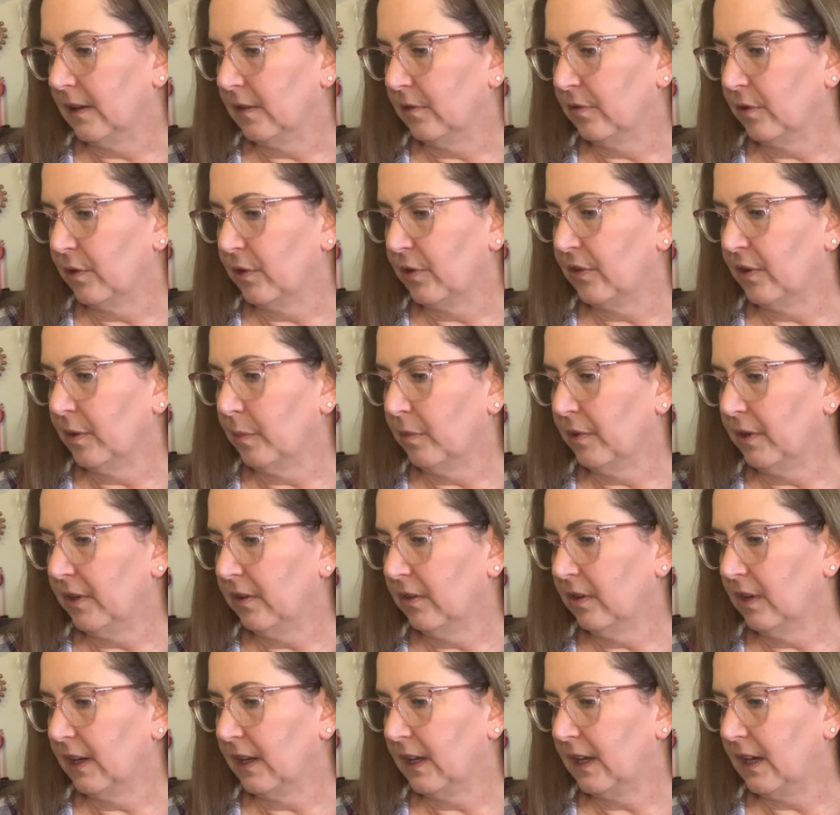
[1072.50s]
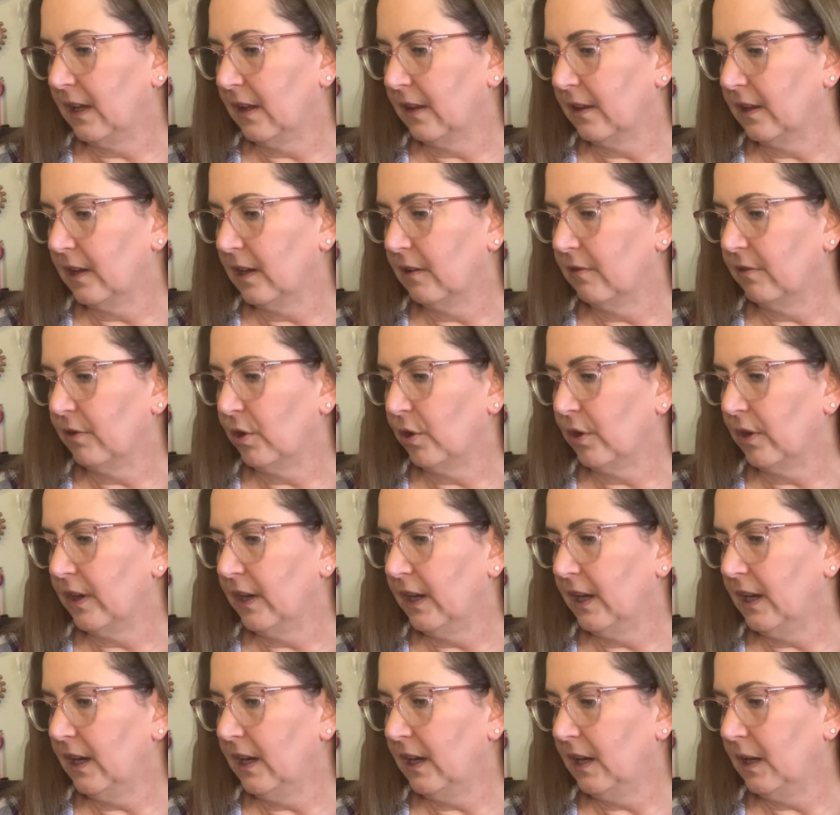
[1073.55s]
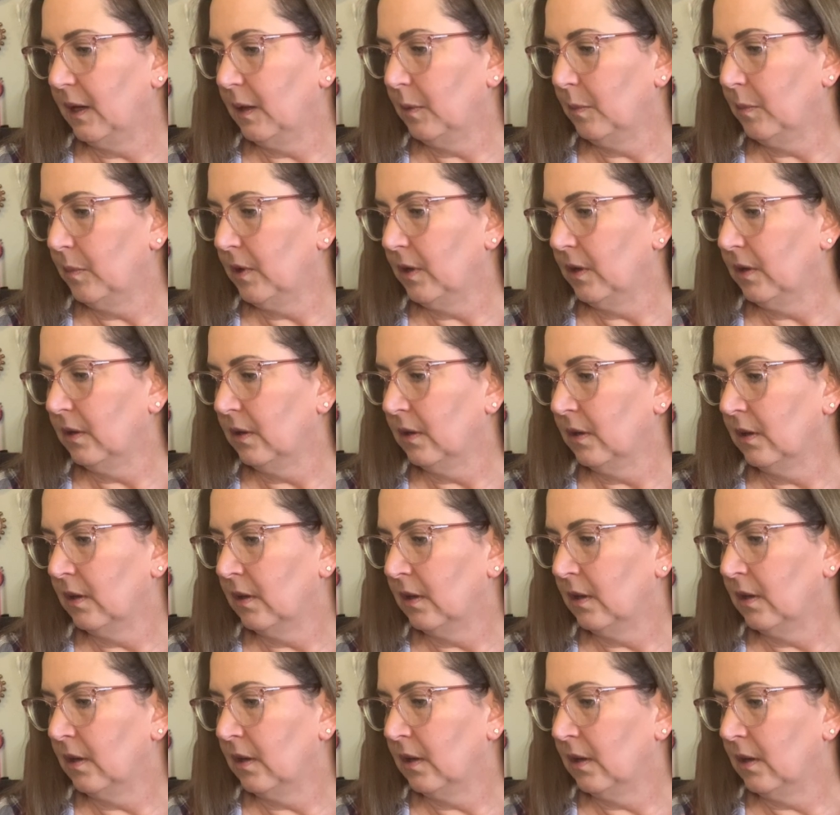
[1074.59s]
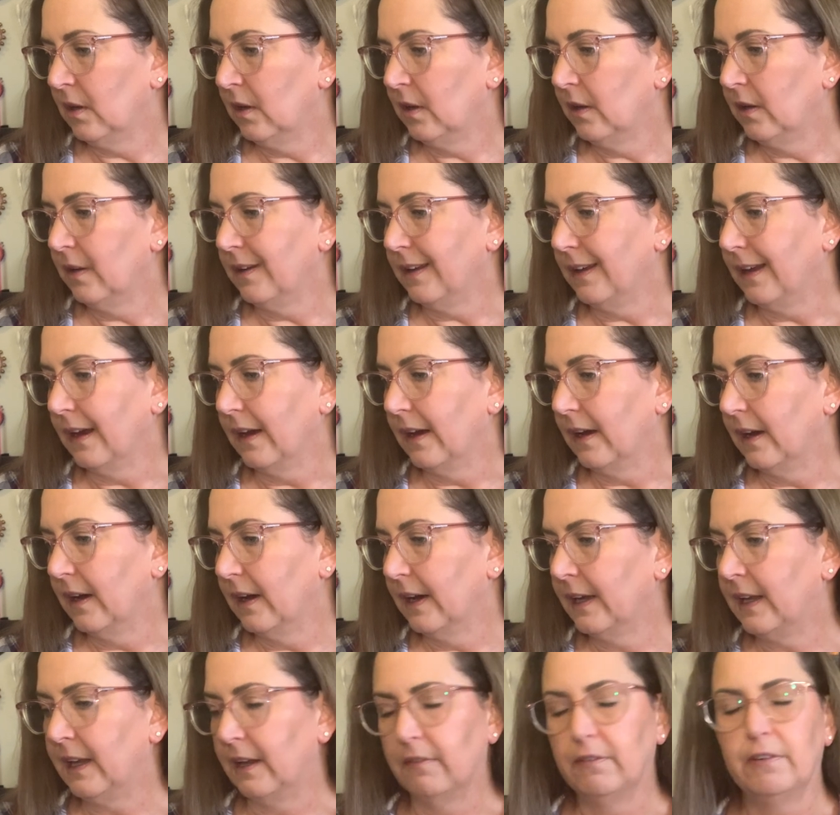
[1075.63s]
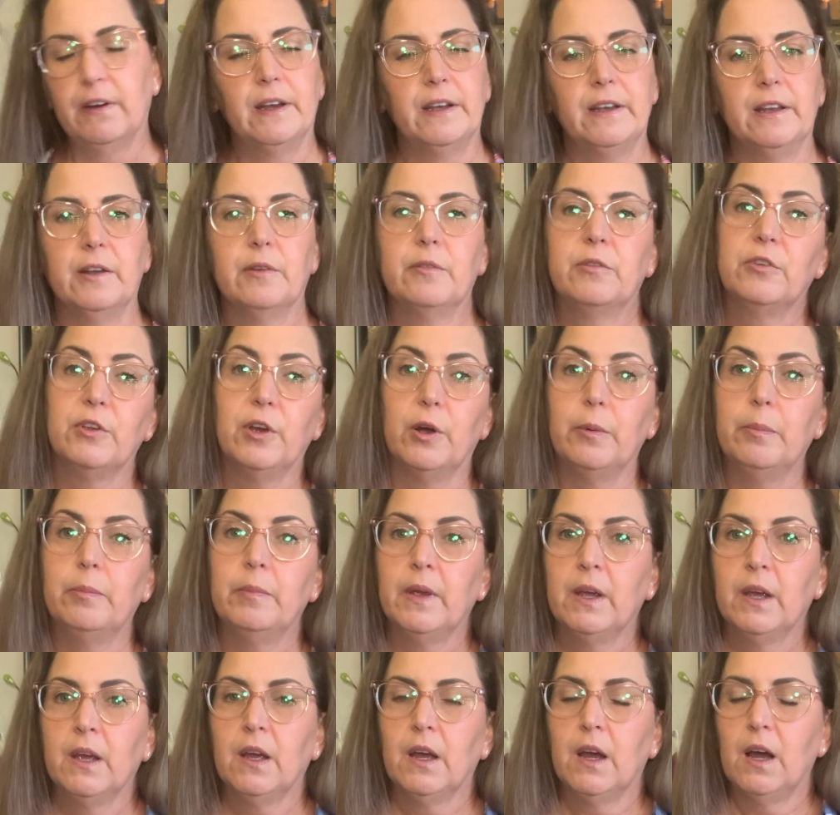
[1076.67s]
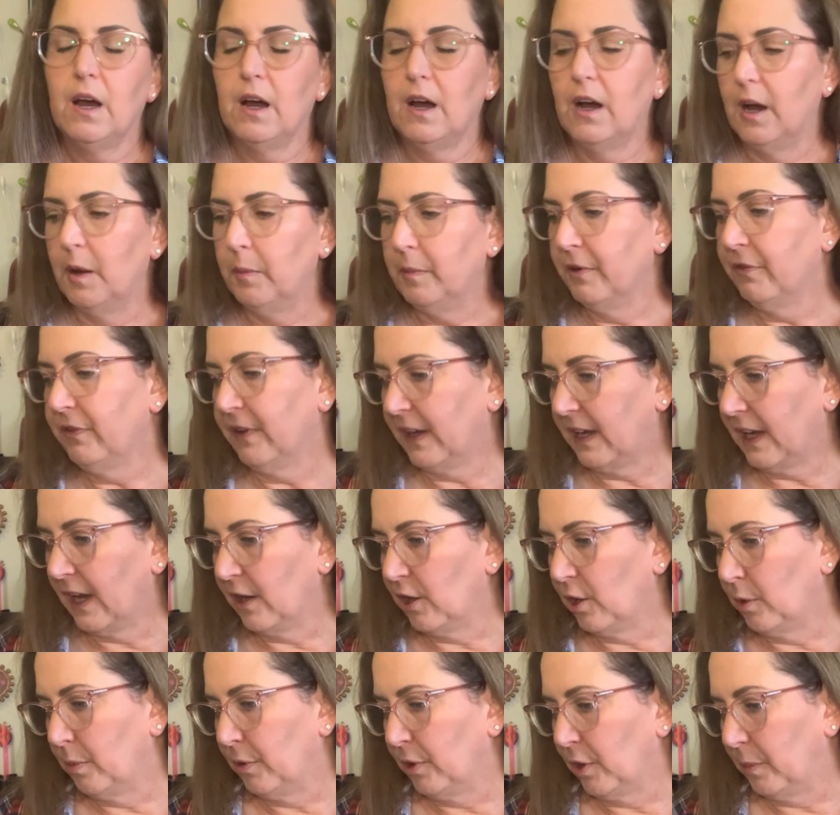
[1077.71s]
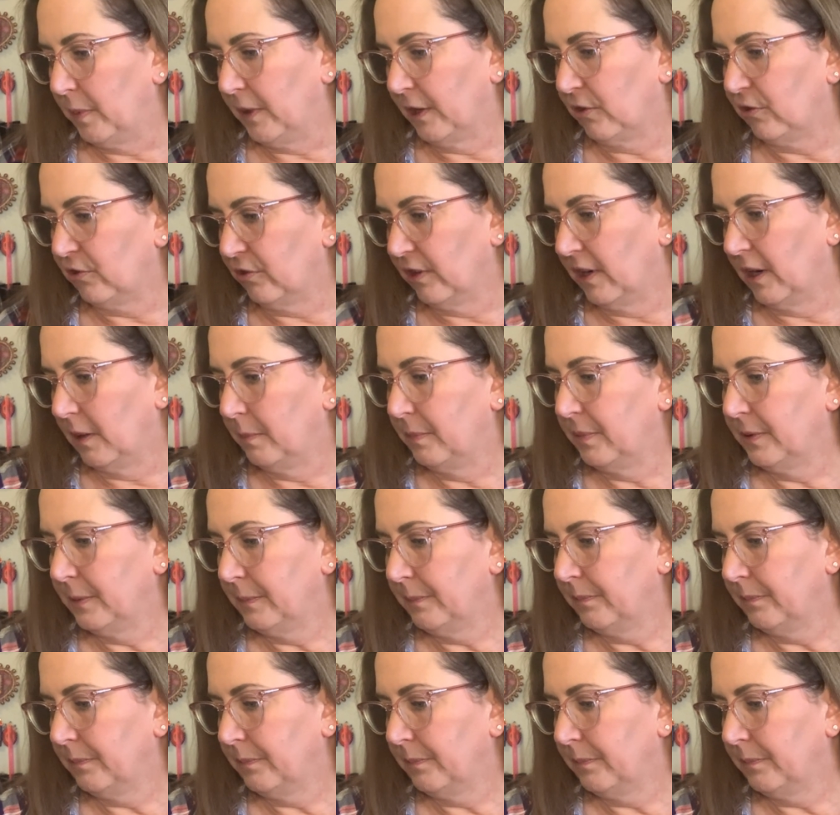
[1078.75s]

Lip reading: for some reason, I can't think of her name. Yeah, I can't find it. So if I can, I'll put a picture up.